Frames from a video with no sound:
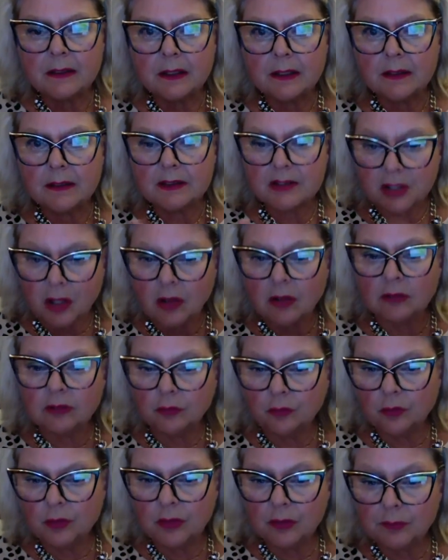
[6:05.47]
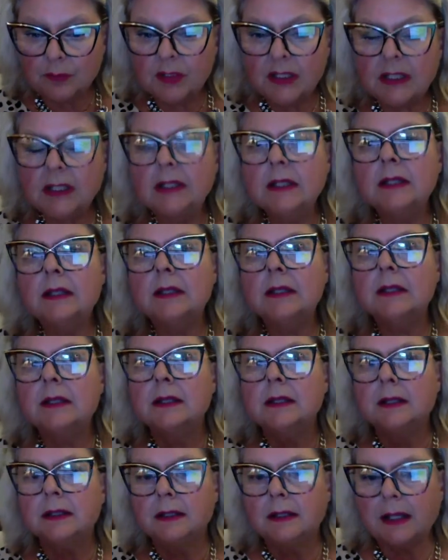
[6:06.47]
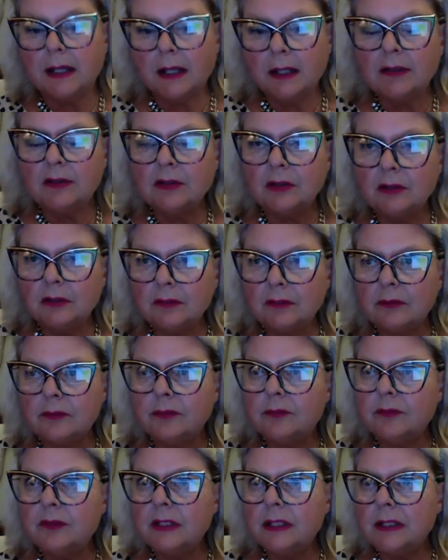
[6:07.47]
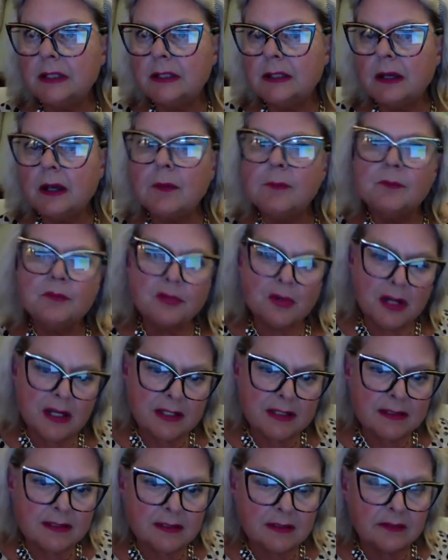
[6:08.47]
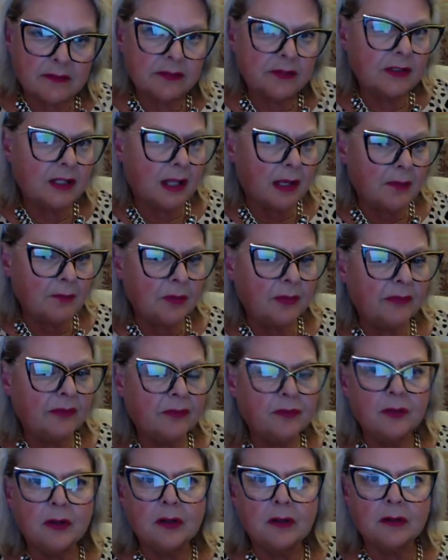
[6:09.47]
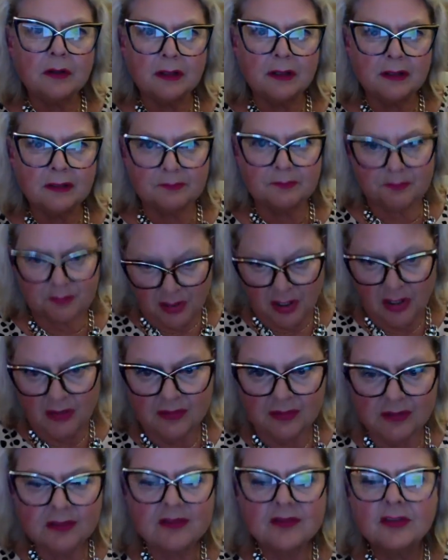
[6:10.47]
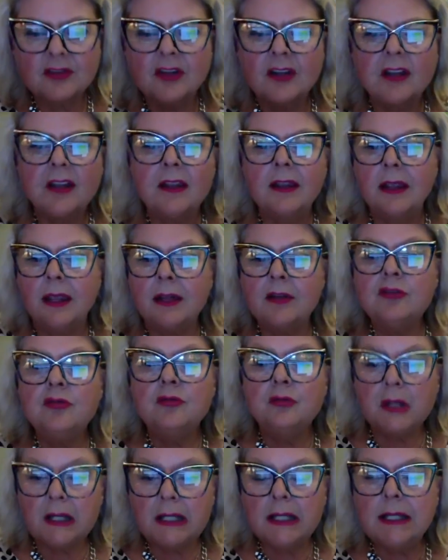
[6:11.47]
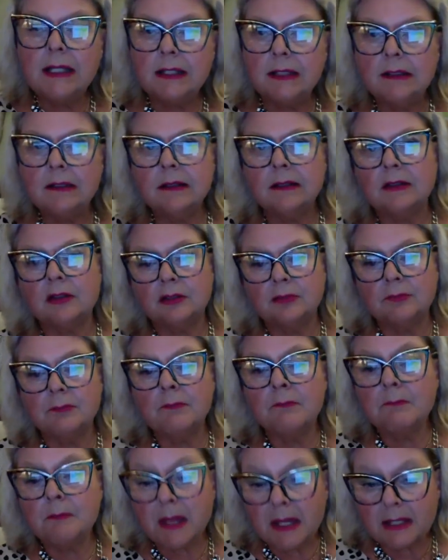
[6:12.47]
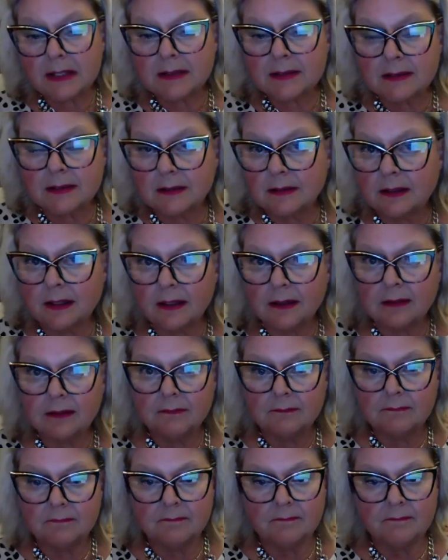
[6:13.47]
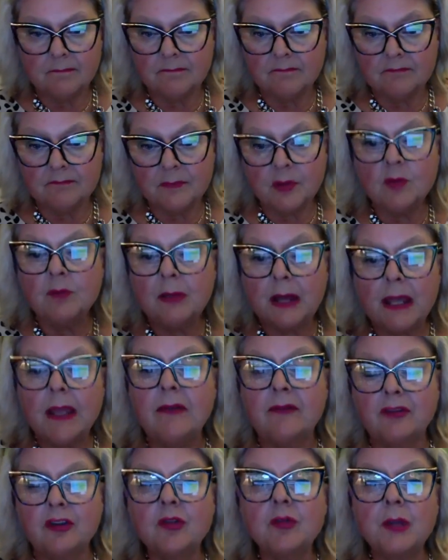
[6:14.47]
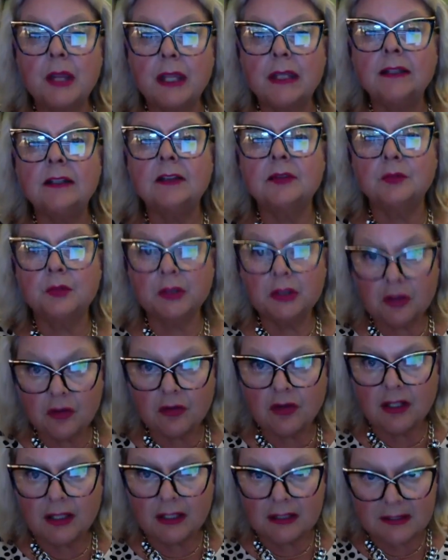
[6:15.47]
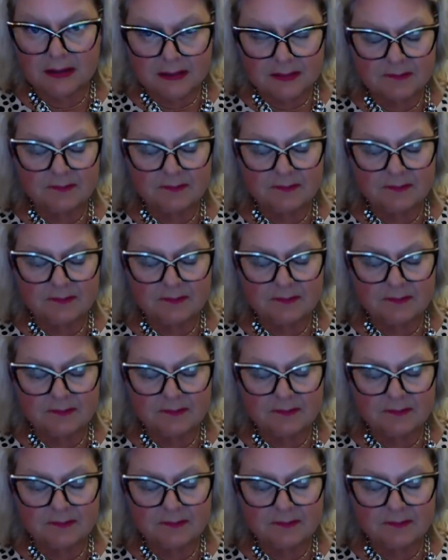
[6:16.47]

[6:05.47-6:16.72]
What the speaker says: Salt will be kind of the abrasive type of product, and you clean the mess that you might have created with cooking.